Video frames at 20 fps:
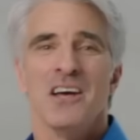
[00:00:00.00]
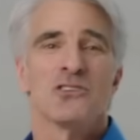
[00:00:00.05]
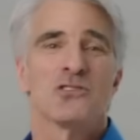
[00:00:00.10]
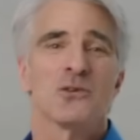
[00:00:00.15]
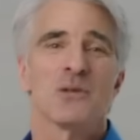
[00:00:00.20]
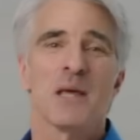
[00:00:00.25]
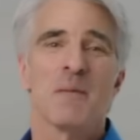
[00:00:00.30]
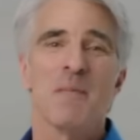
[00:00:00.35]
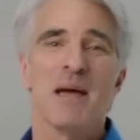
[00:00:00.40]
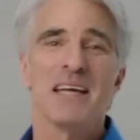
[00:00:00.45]

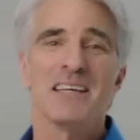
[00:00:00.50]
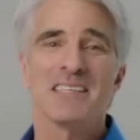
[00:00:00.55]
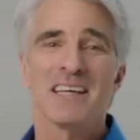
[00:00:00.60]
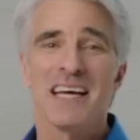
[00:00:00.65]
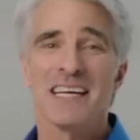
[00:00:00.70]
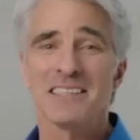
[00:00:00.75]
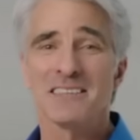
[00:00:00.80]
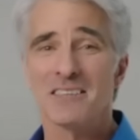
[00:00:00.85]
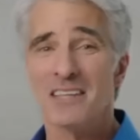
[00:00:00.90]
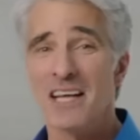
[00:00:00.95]
And that
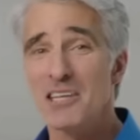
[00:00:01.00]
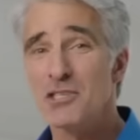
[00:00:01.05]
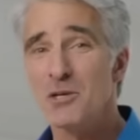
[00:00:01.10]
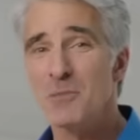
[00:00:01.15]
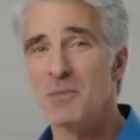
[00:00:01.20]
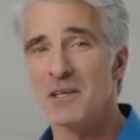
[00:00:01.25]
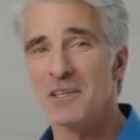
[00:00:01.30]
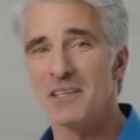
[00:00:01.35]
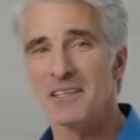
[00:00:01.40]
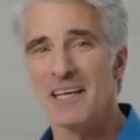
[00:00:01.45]
is why
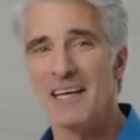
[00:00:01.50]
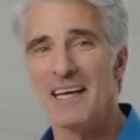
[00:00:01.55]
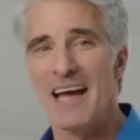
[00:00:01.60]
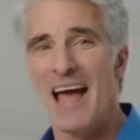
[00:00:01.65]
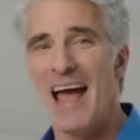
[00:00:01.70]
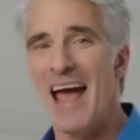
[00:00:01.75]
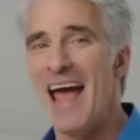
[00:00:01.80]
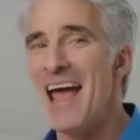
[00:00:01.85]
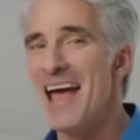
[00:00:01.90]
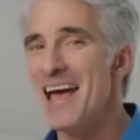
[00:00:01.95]
you should
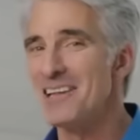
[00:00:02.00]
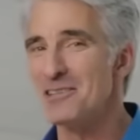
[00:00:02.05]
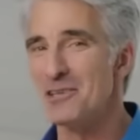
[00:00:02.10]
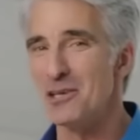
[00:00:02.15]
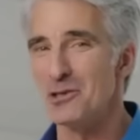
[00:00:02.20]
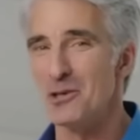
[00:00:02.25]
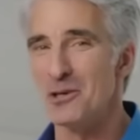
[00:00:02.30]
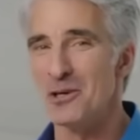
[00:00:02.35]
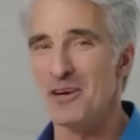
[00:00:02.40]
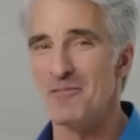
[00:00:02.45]
steer clear
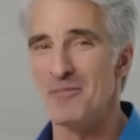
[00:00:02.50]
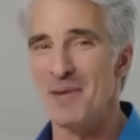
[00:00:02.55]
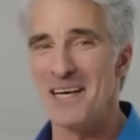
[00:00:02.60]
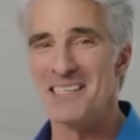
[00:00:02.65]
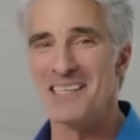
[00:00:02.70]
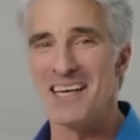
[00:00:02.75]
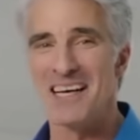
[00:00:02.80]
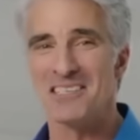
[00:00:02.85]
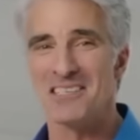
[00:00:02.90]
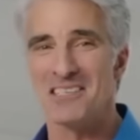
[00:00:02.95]
of it
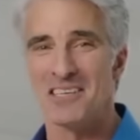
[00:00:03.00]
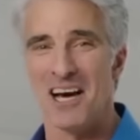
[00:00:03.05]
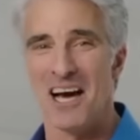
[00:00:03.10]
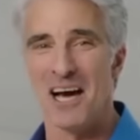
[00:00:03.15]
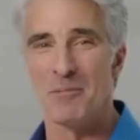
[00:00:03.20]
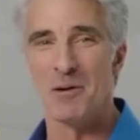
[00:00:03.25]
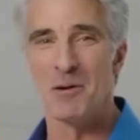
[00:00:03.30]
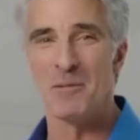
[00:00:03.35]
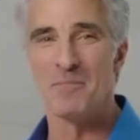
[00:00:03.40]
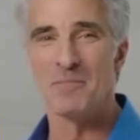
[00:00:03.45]

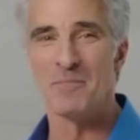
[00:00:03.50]
altogether